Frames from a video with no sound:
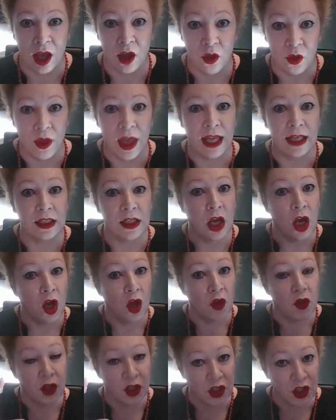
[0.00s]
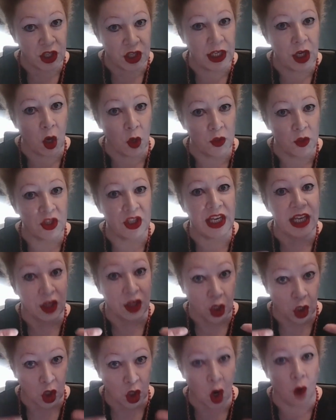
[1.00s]
then the COC,
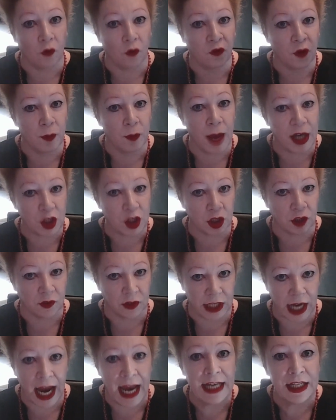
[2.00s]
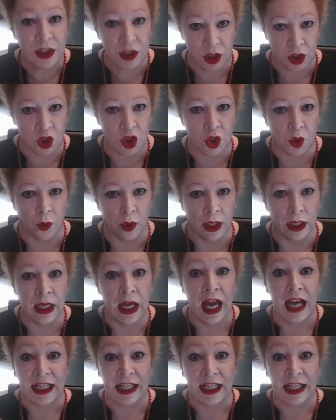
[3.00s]
the confirmation of candidature,